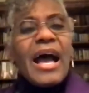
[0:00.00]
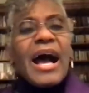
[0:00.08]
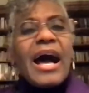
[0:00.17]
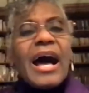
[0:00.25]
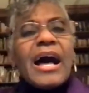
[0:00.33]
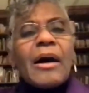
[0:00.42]

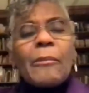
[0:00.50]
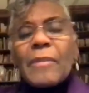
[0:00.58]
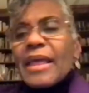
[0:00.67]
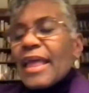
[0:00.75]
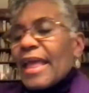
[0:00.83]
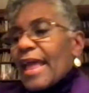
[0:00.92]
And
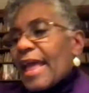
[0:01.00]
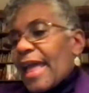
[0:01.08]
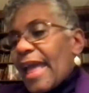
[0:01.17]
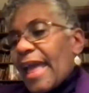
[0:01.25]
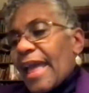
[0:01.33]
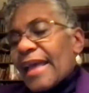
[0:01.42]

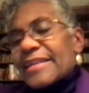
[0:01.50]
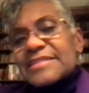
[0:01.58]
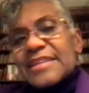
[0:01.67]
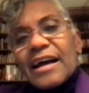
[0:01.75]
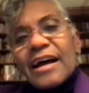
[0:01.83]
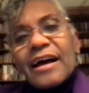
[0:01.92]

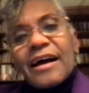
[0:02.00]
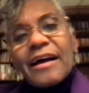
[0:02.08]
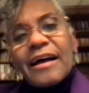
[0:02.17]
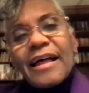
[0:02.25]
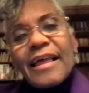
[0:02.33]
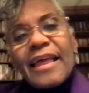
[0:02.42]

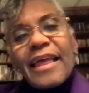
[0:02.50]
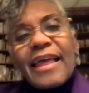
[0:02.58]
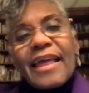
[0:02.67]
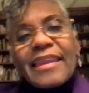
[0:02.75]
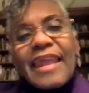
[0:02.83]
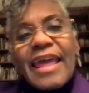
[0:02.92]

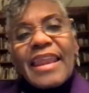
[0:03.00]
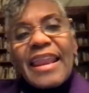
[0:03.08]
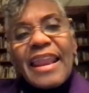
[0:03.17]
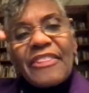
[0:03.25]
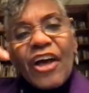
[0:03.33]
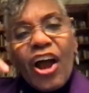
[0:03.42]

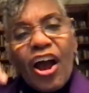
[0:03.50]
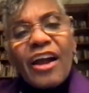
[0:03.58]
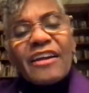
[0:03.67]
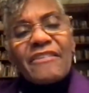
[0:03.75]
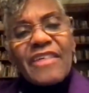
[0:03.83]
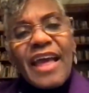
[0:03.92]
at the
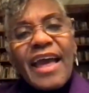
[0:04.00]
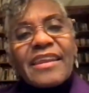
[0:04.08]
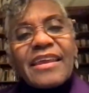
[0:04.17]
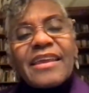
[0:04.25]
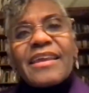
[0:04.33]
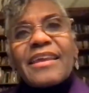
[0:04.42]
heart of that
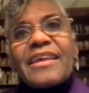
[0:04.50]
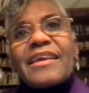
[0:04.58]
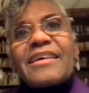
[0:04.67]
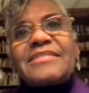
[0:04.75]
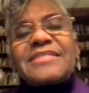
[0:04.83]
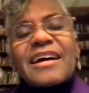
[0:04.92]

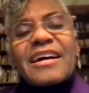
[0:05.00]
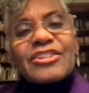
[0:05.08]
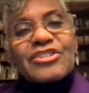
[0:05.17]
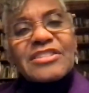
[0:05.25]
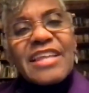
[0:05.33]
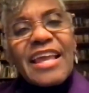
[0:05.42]
is
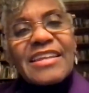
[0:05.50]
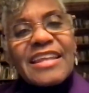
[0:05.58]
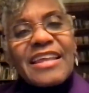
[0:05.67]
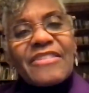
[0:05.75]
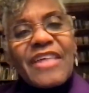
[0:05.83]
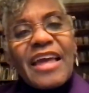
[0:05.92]
understanding